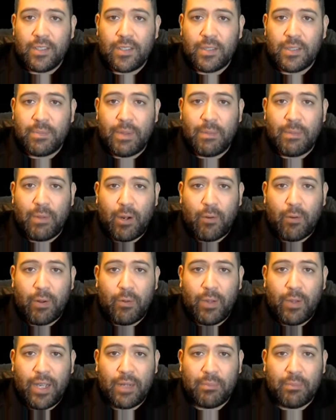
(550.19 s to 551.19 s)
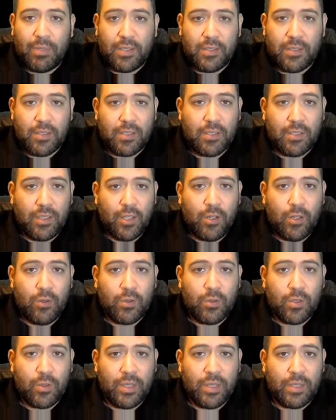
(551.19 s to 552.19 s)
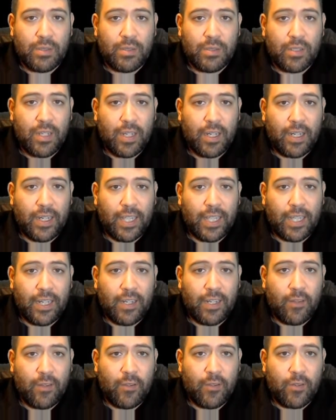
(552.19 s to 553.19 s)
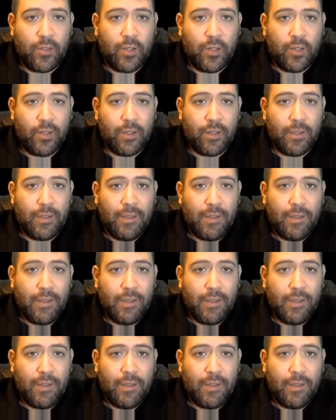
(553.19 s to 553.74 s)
Speed bar rewind plus a slow, so he's not gonna get another turn.